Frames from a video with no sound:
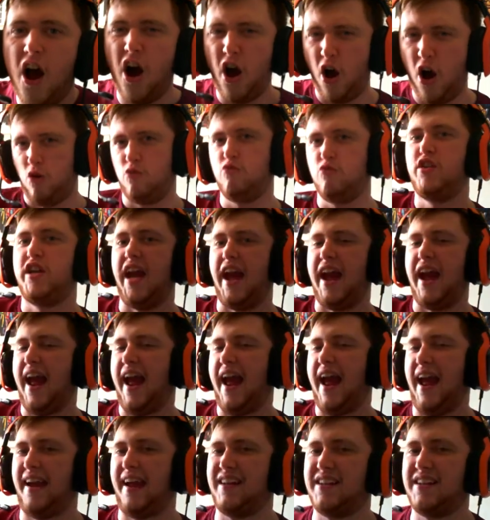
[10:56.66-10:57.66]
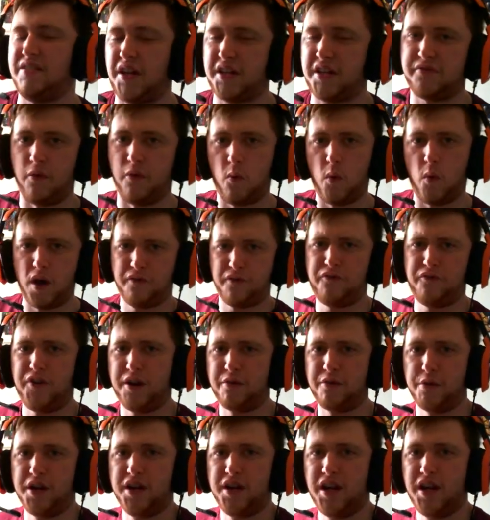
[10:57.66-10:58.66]
Oh yeah, because that's the one thing
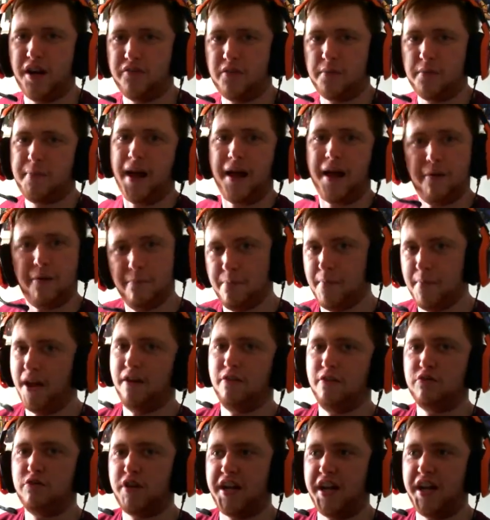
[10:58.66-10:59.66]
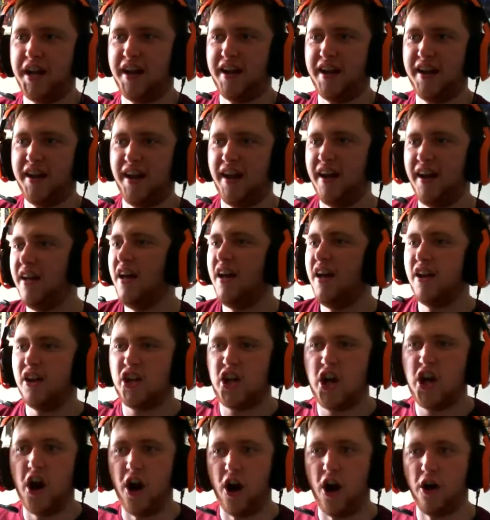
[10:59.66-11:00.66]
we love about Metal Gear.
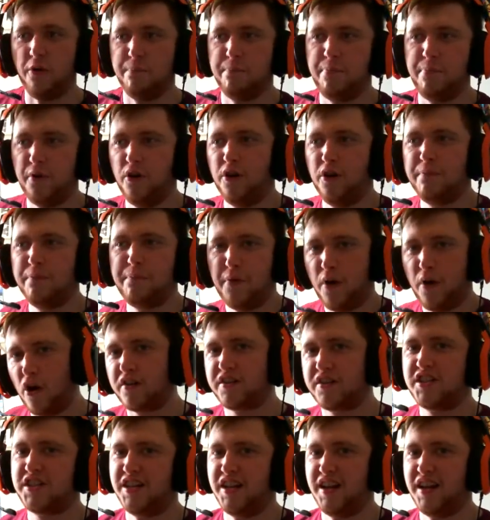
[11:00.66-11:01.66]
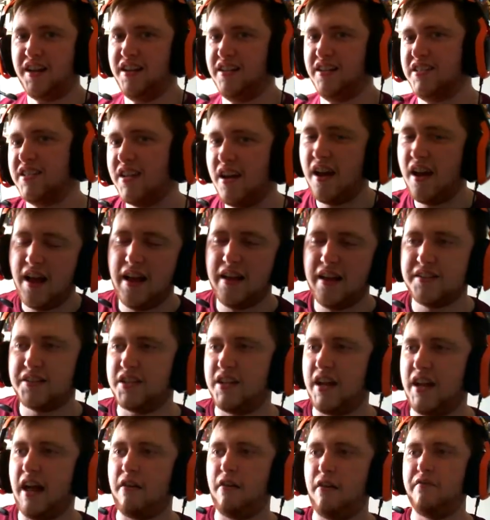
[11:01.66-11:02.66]
Cardboard boxes. So
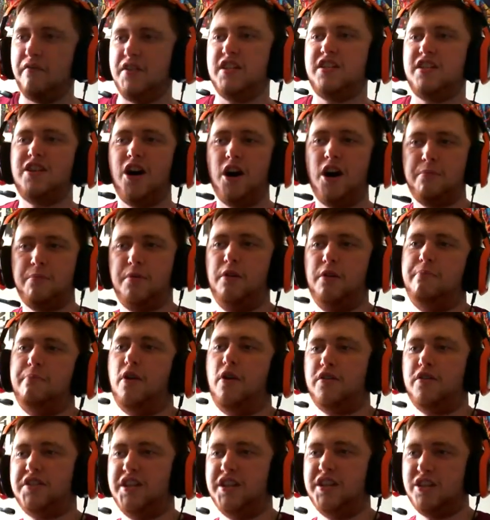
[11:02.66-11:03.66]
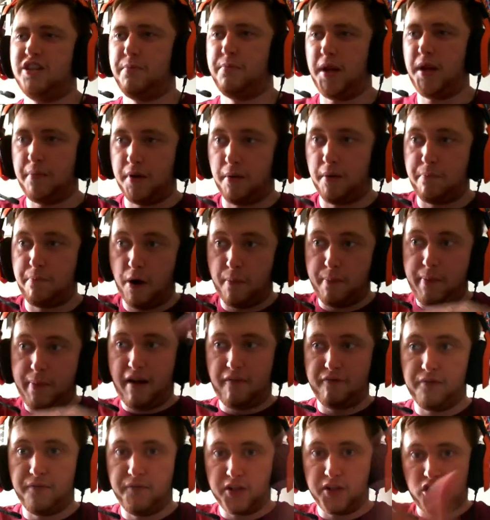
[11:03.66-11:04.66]
now in these cardboard boxes, you'll be able to pop
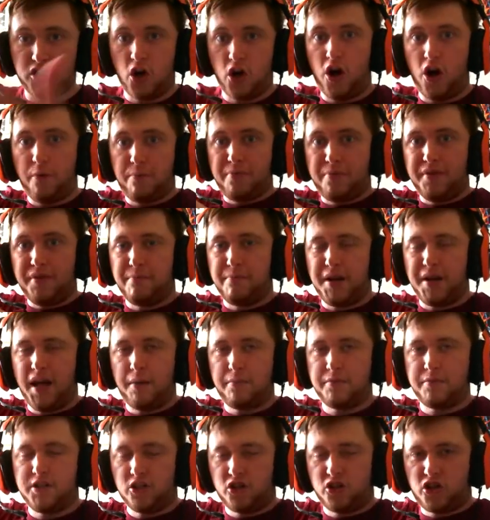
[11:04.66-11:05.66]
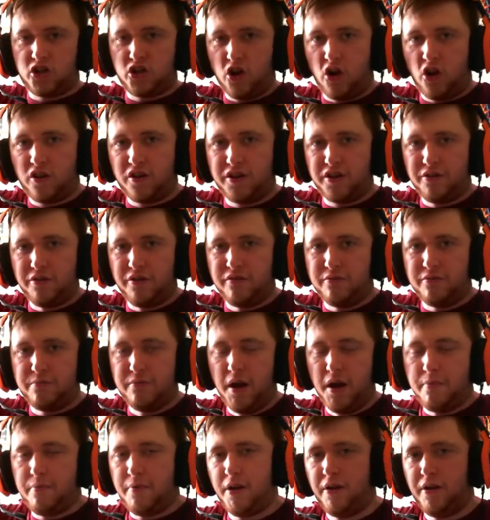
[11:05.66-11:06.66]
out from the top and be able to shock your
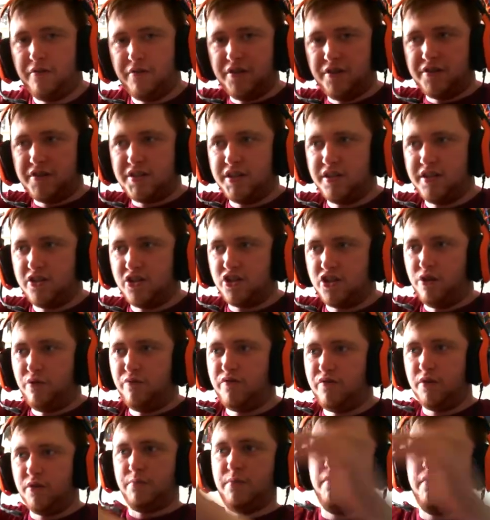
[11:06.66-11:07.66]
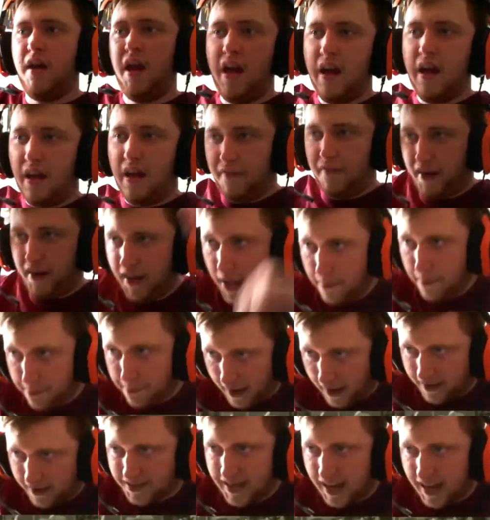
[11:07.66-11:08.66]
opponents and shoot them, then get
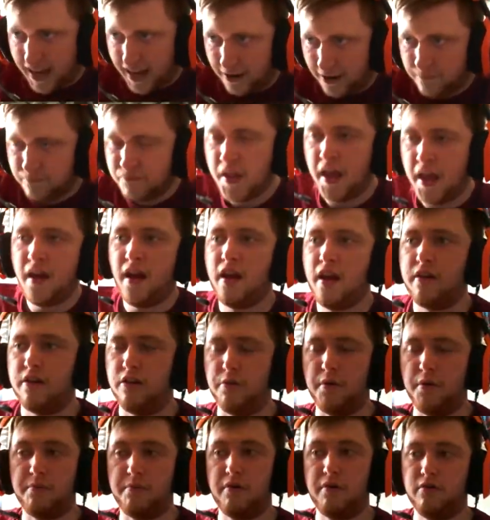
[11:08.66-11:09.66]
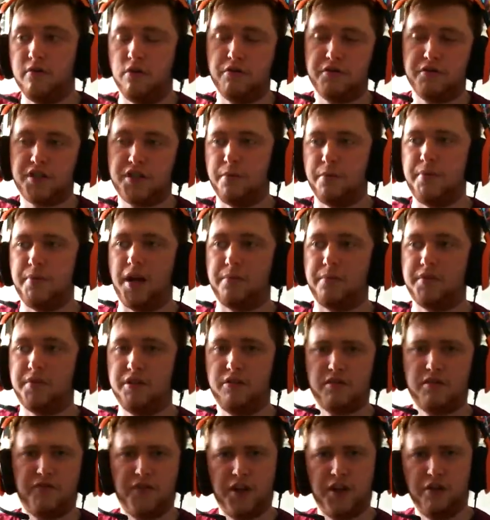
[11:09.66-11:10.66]
back down. You'll also be able to
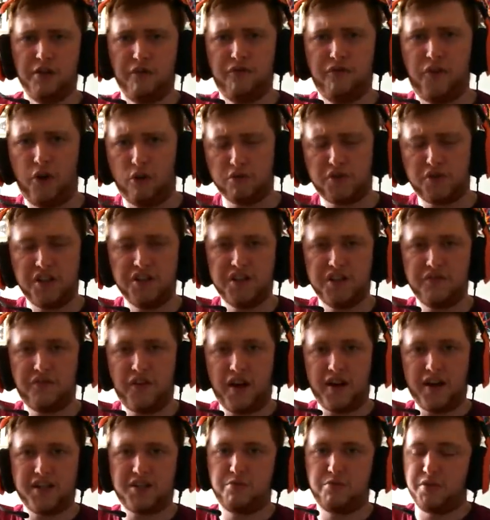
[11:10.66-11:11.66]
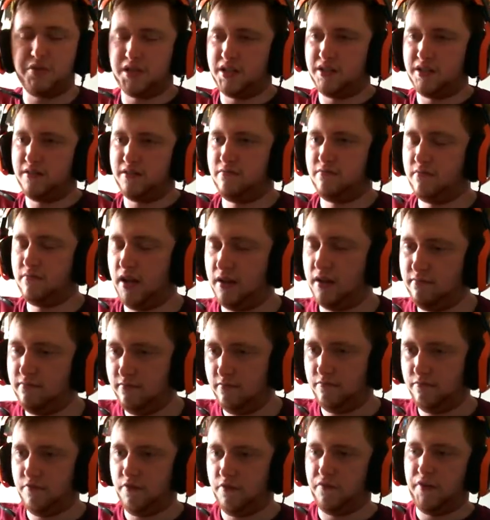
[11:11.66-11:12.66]
use the new Fulton device, which is
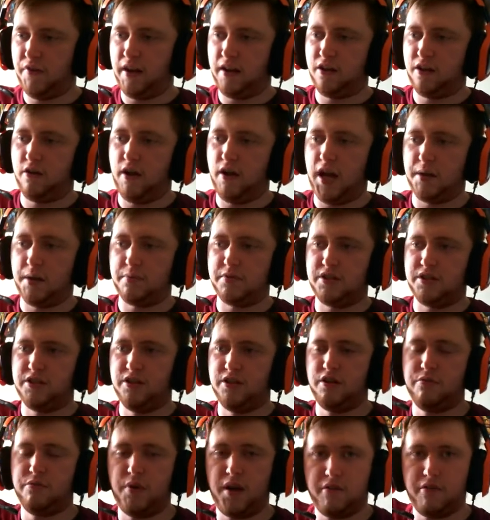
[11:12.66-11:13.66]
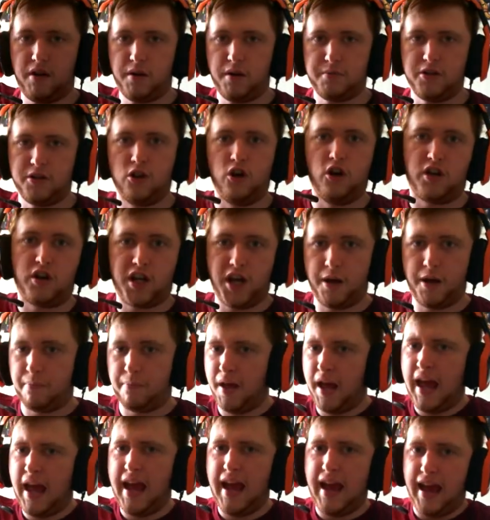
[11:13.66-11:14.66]
the thing you're able to do, where you're able to hook up
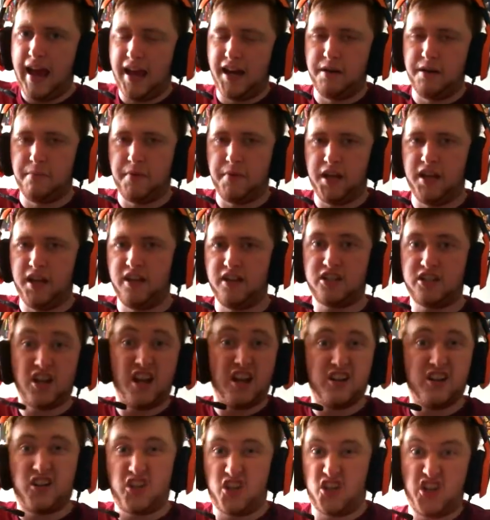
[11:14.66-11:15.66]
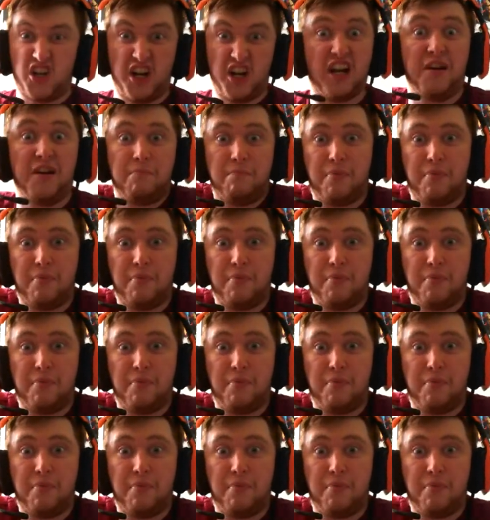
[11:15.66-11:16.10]
enemies, sheep,